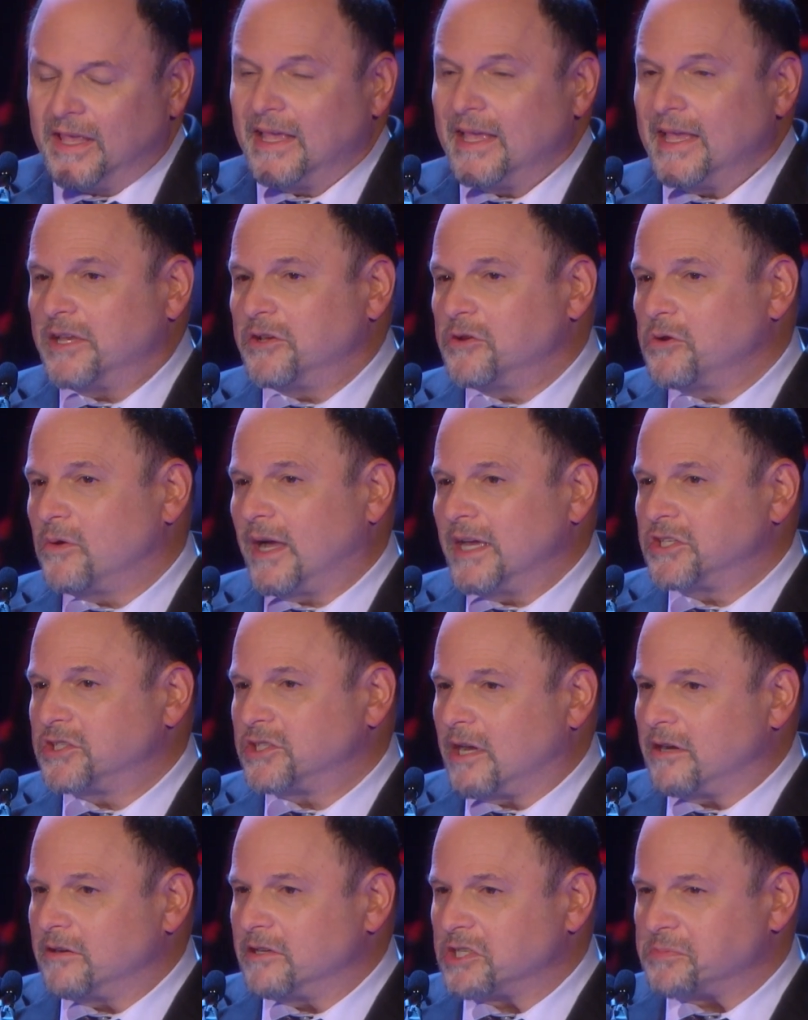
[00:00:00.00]
and who I
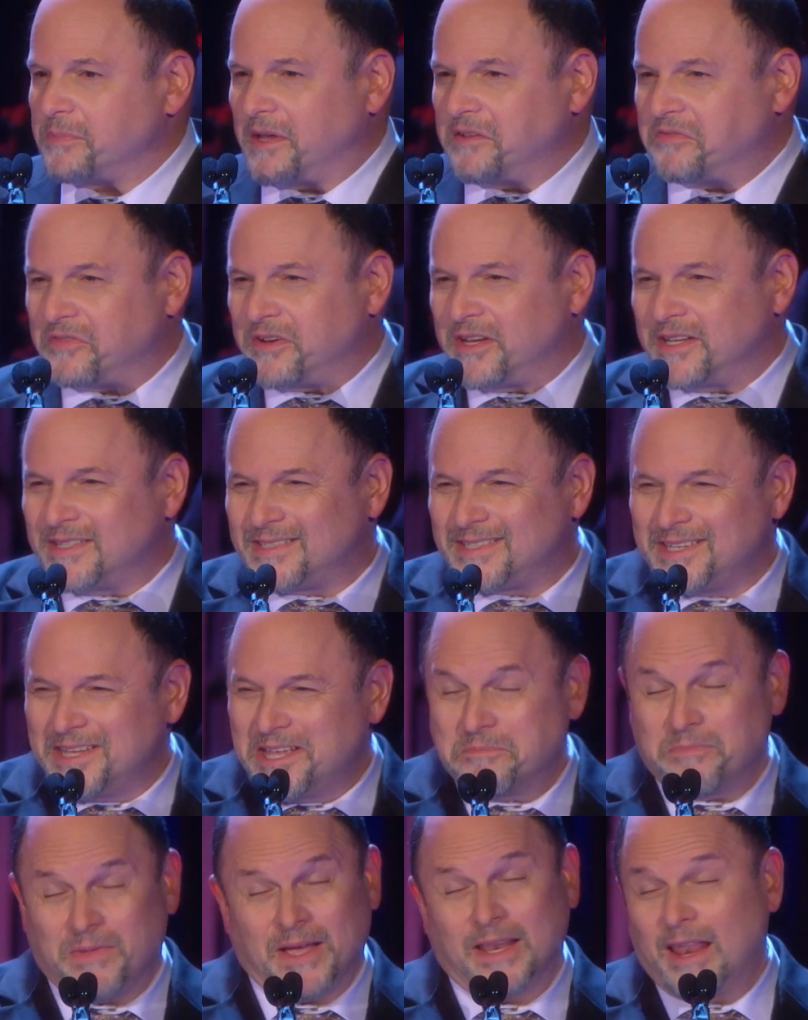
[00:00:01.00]
cherish, my friends,
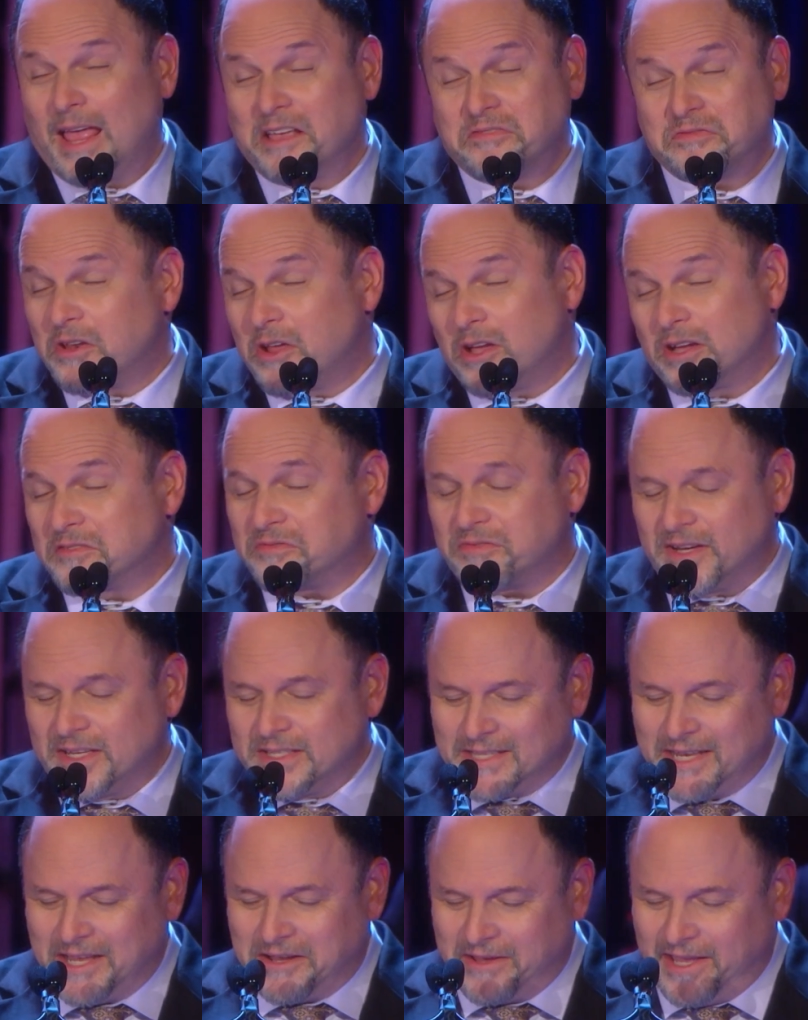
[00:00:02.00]
my lifelong
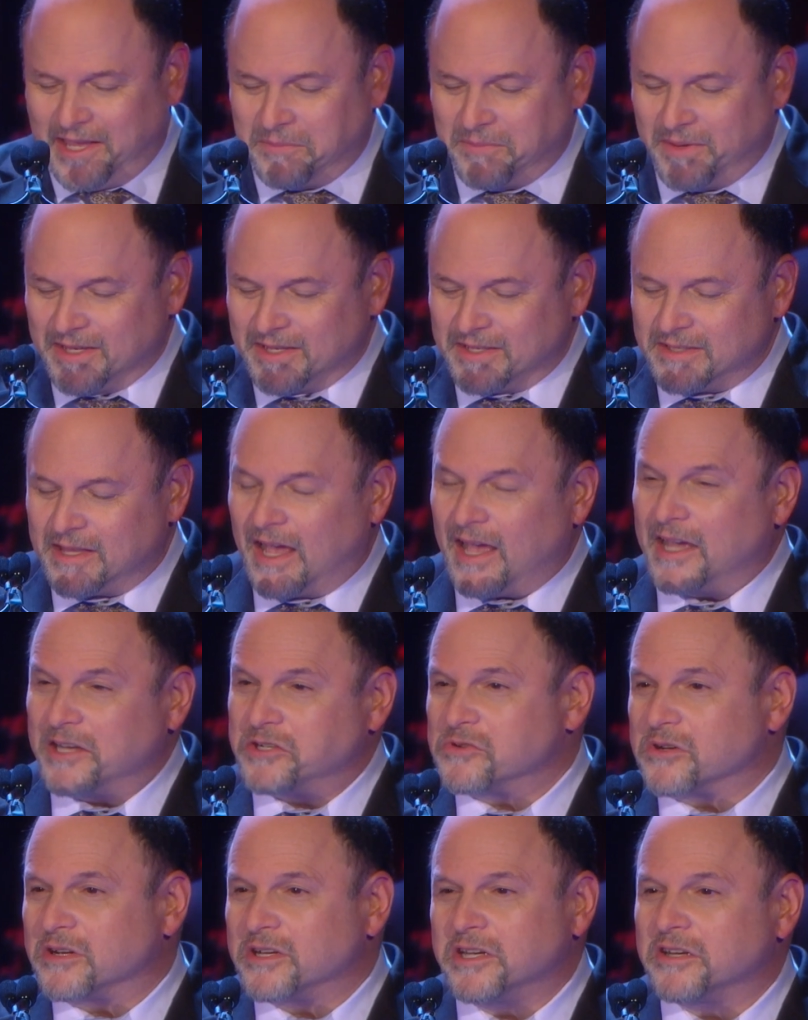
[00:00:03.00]
friends now, Amy and Don,
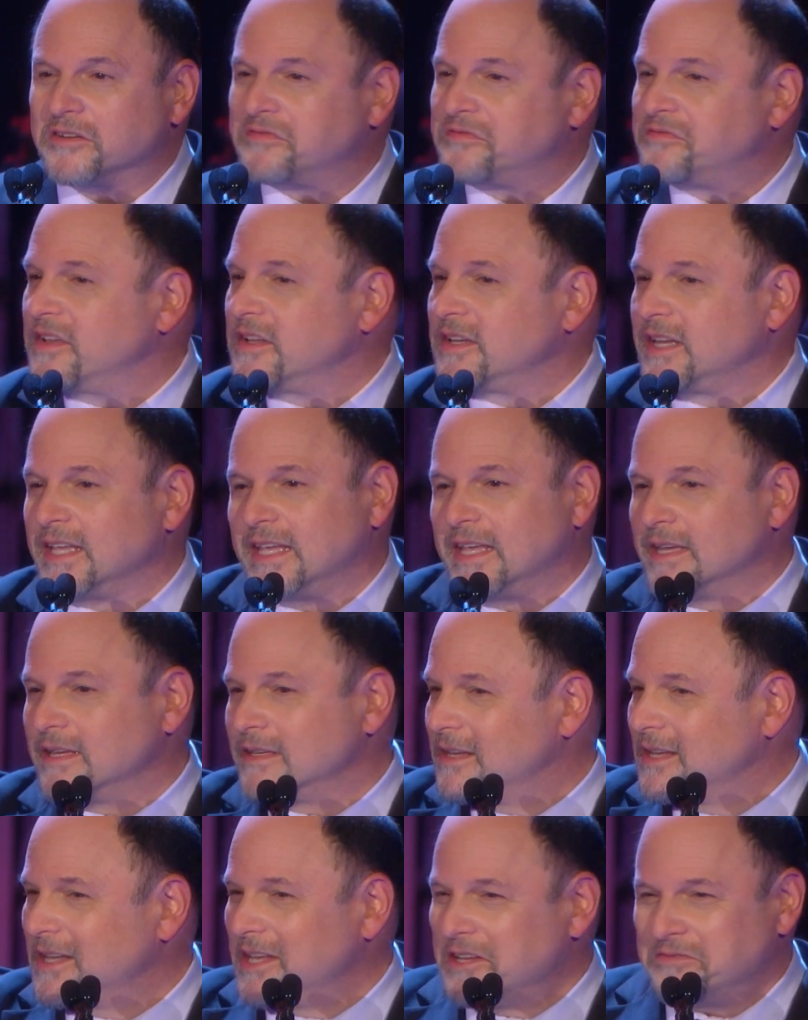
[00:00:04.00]
who are here filling
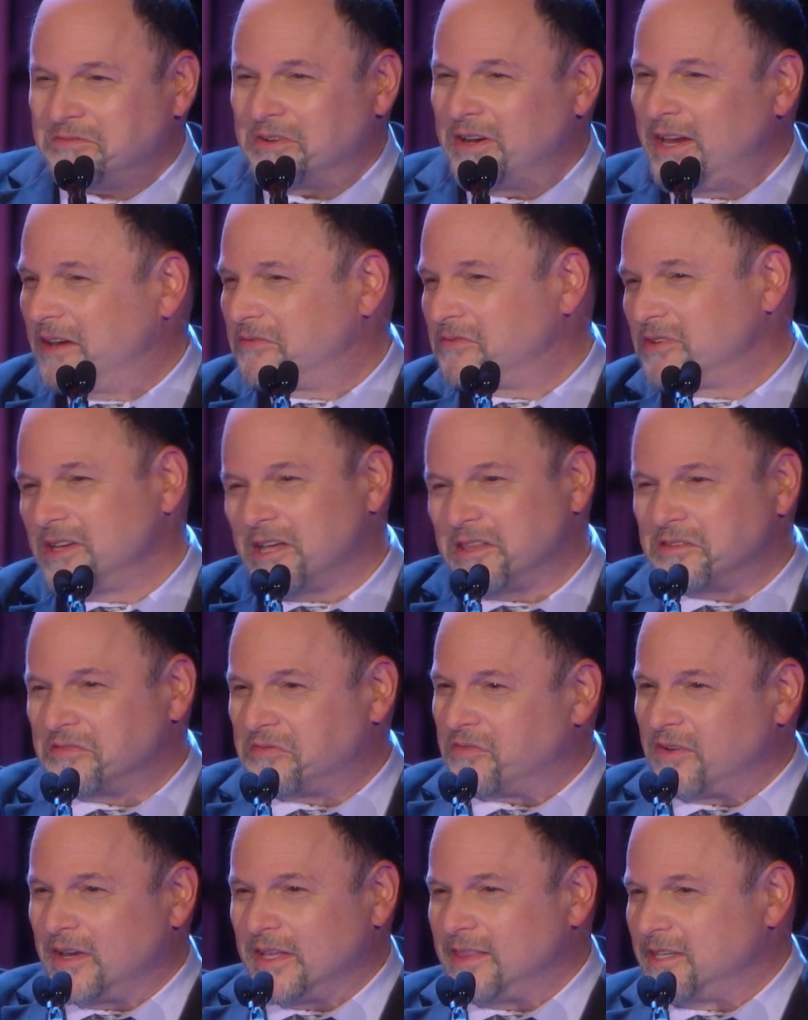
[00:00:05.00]
in for every other
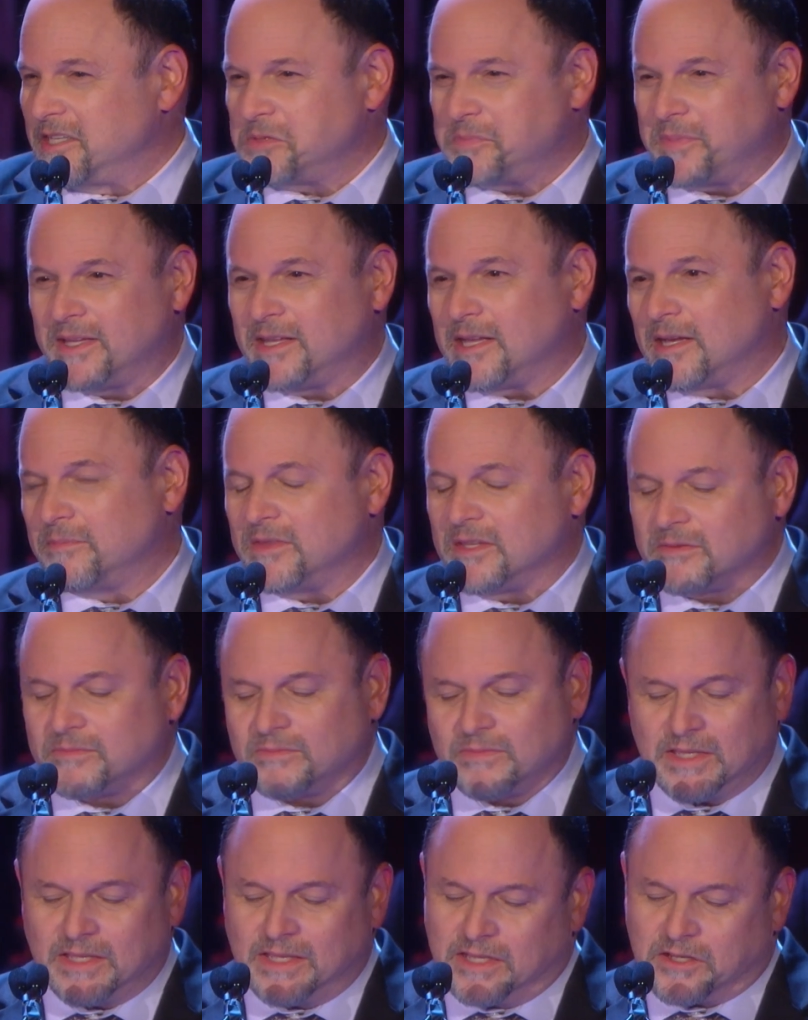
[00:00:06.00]
friend that has become
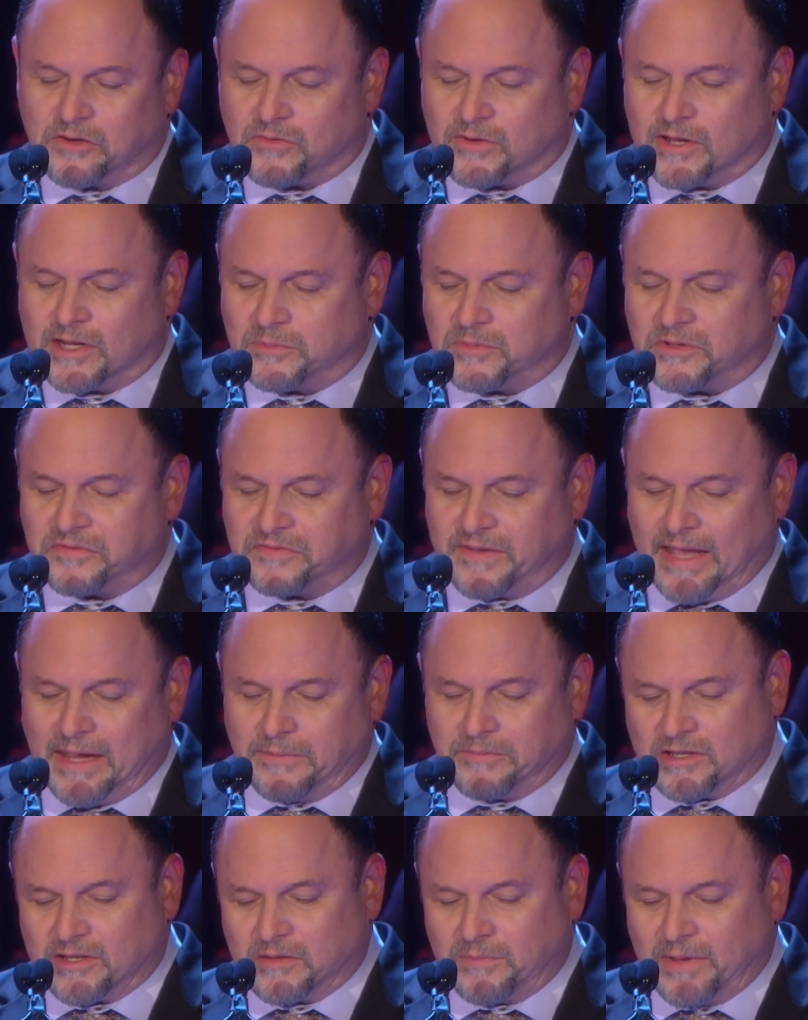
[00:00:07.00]
the incredible
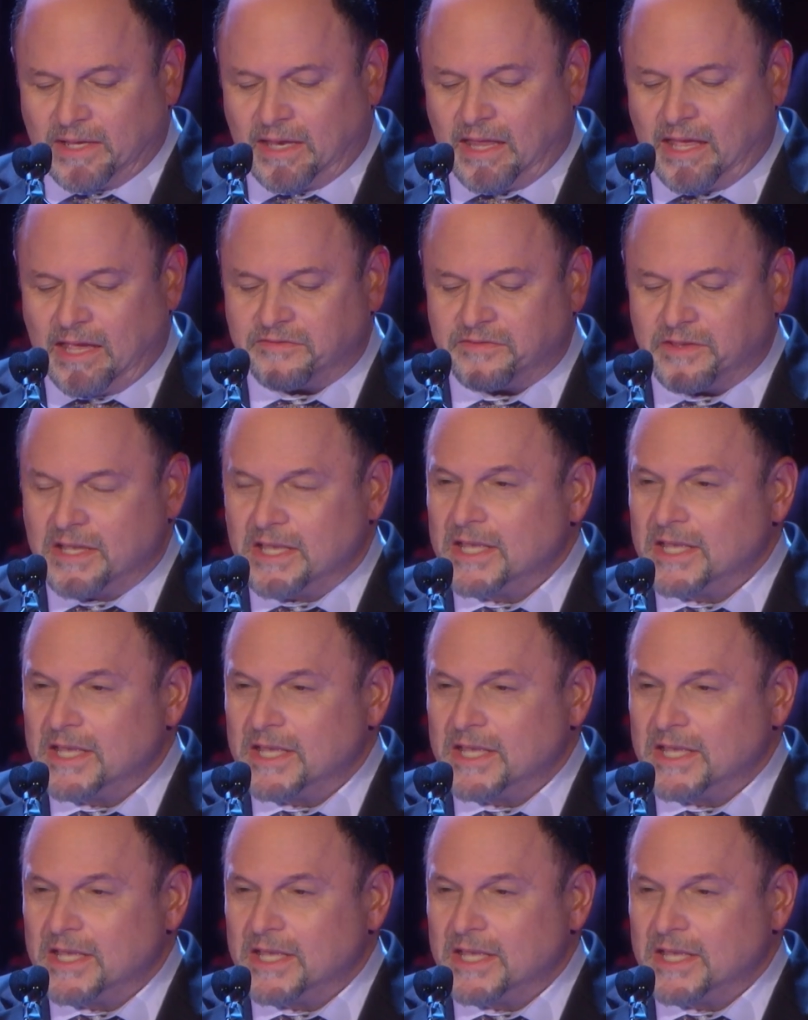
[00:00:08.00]
fabric of my life.